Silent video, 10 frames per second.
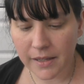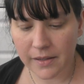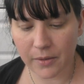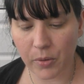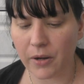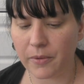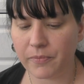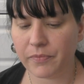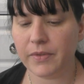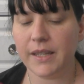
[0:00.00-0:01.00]
So well,
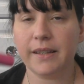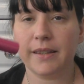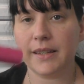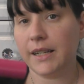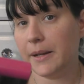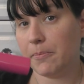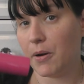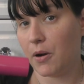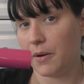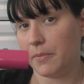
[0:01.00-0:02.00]
this is a lip
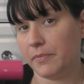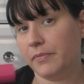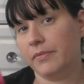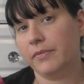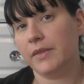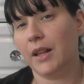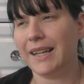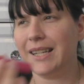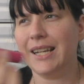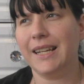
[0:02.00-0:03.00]
balm, like a
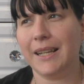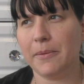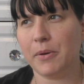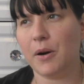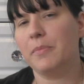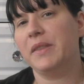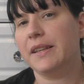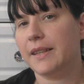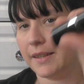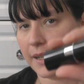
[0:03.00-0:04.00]
tinted lip balm.
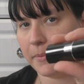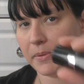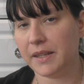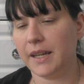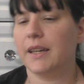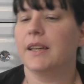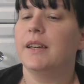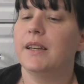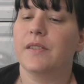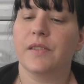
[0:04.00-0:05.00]
This is a lipstick.
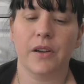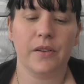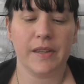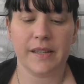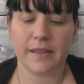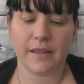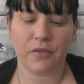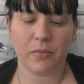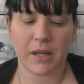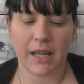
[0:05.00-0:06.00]
So this is
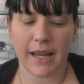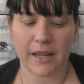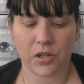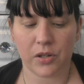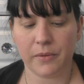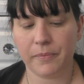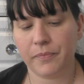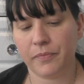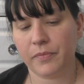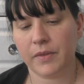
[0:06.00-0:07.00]
from Collection.
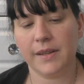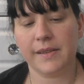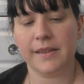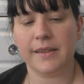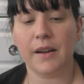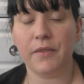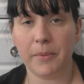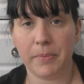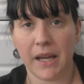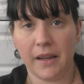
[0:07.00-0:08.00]
This is lovely
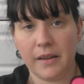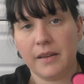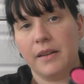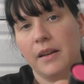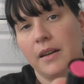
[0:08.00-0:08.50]
pink.